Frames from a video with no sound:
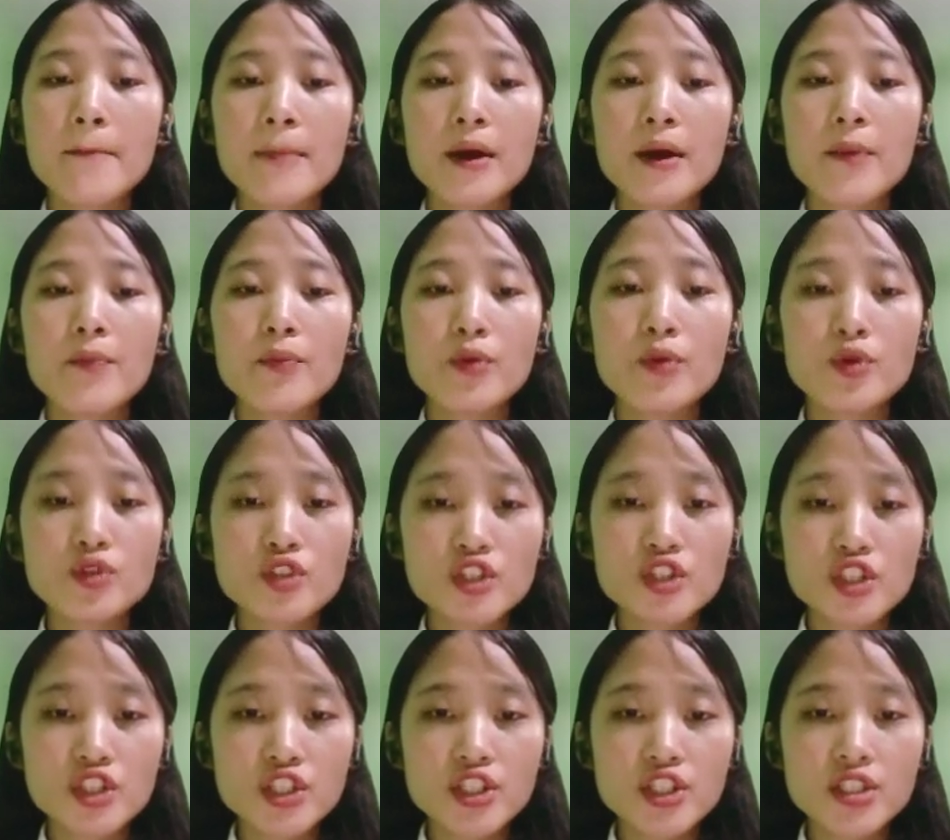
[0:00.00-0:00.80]
by
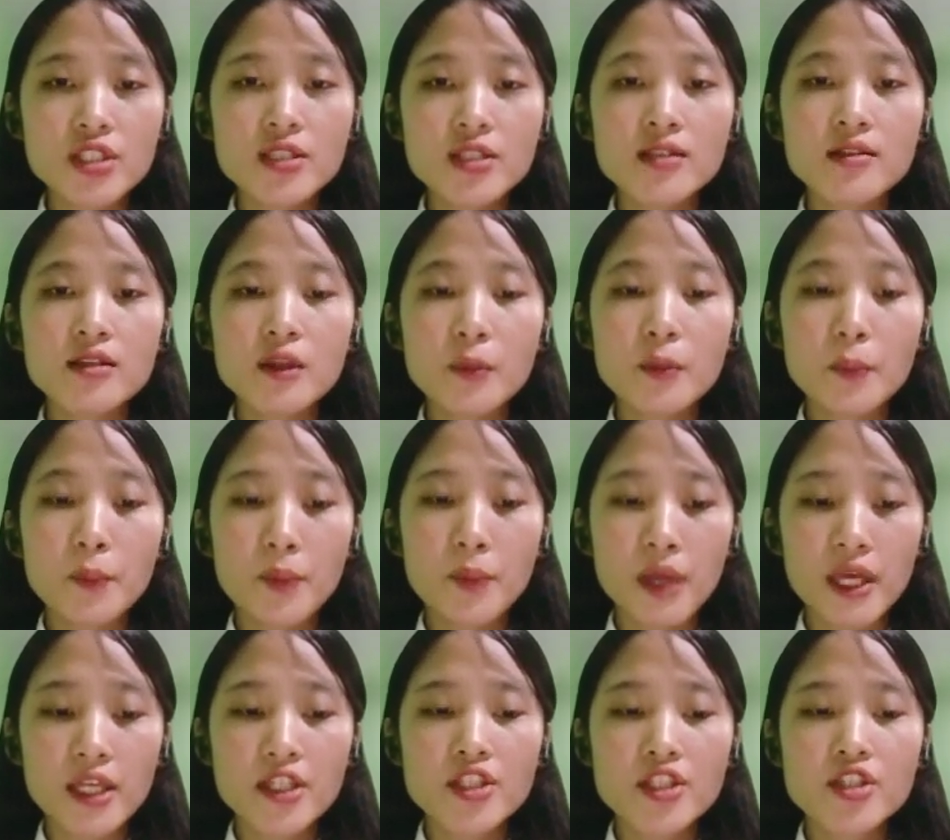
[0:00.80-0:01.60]
positioning the
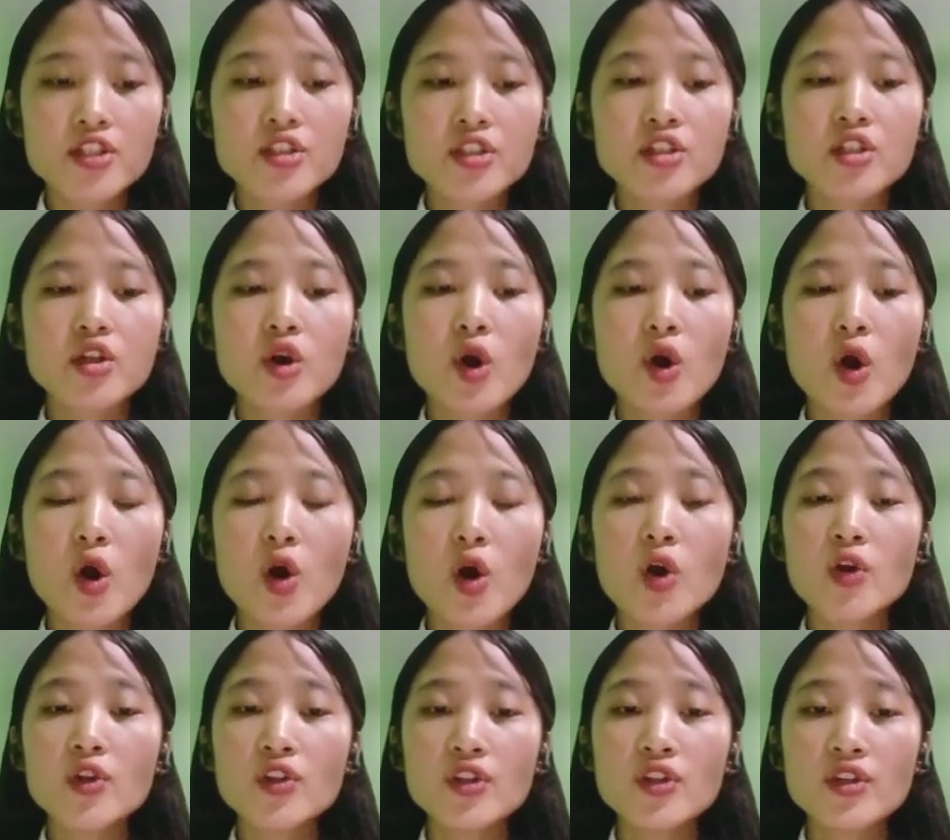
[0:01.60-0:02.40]
patient
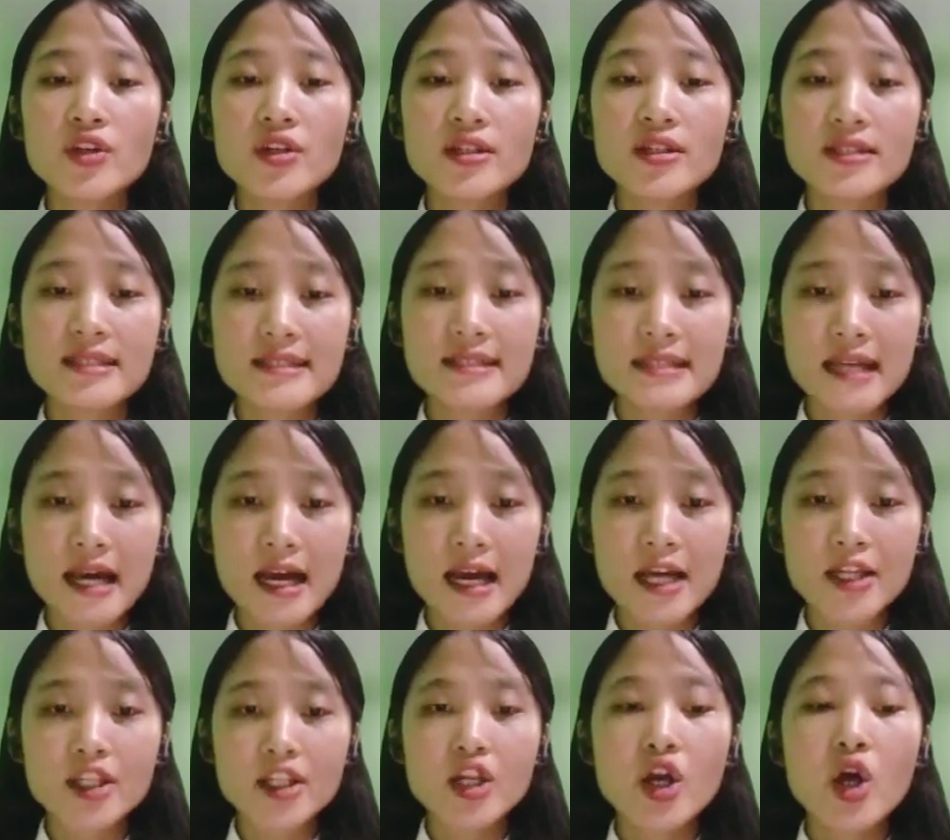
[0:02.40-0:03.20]
on their
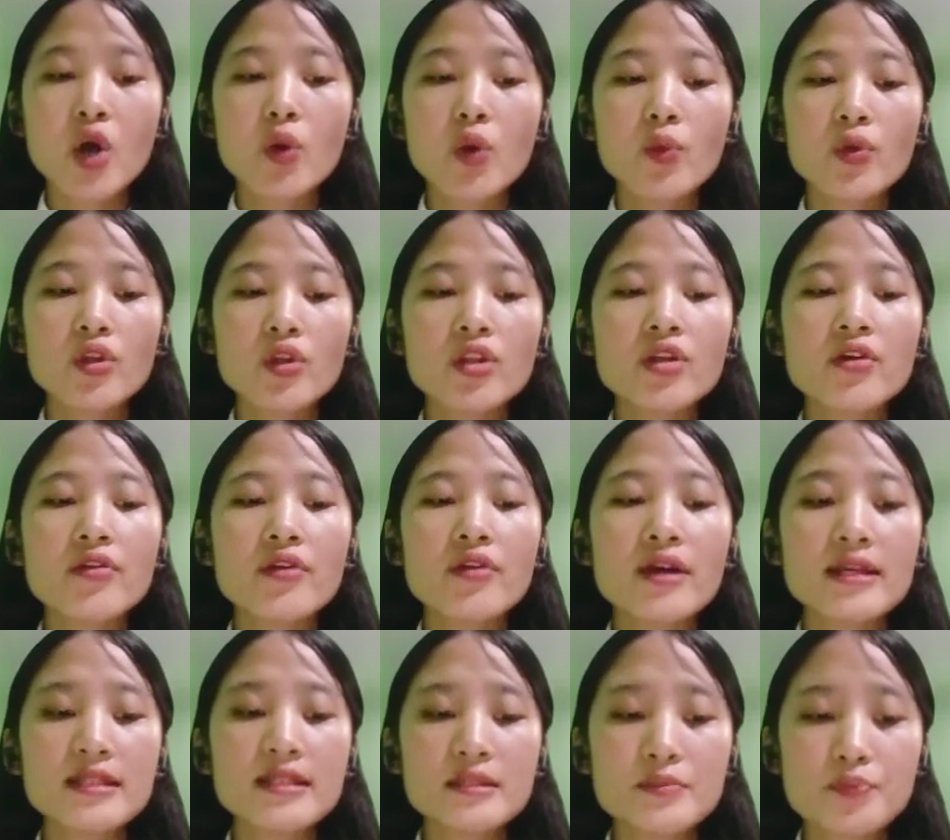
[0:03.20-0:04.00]
side with the
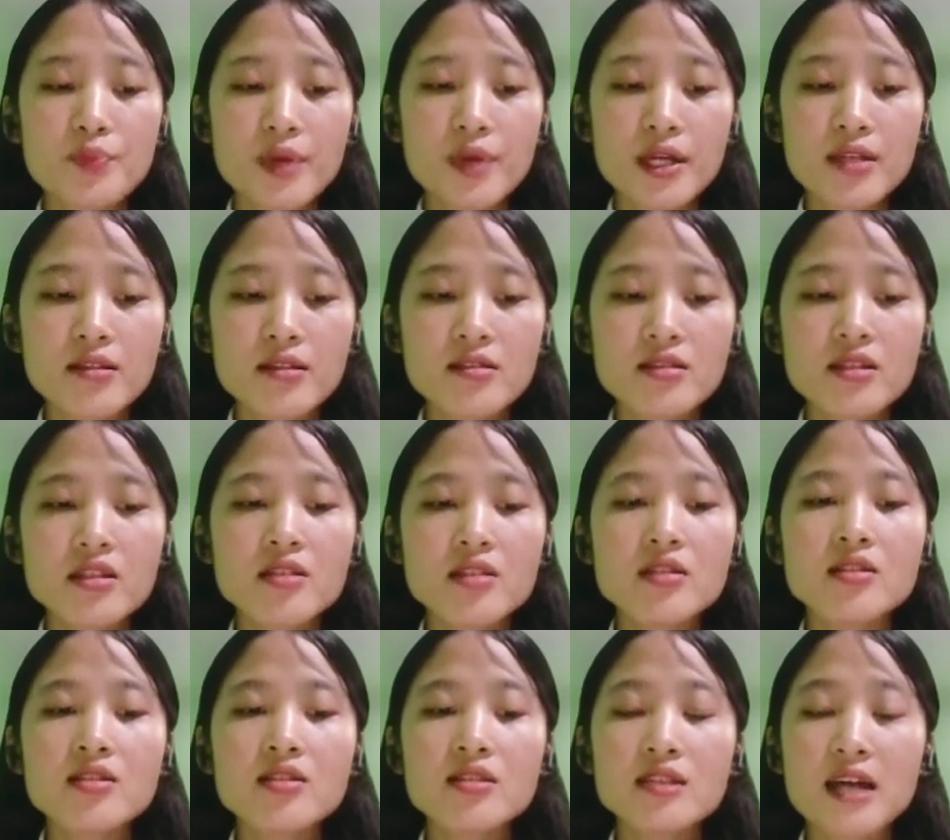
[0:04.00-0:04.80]

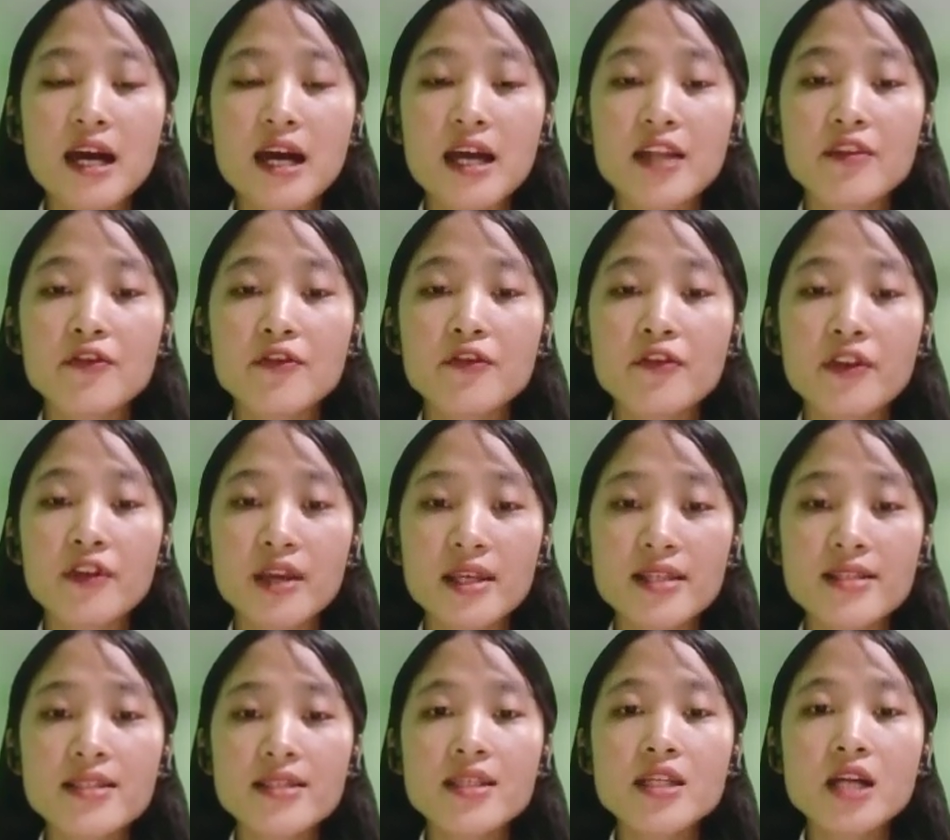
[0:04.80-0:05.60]
respective side
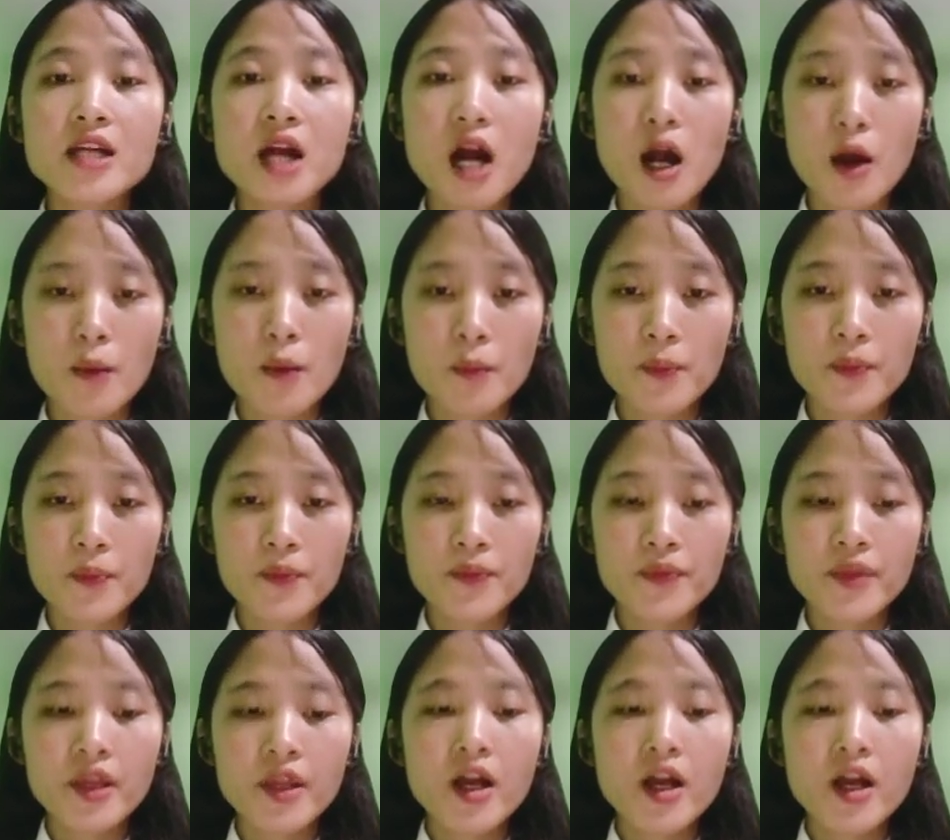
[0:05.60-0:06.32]
facing up,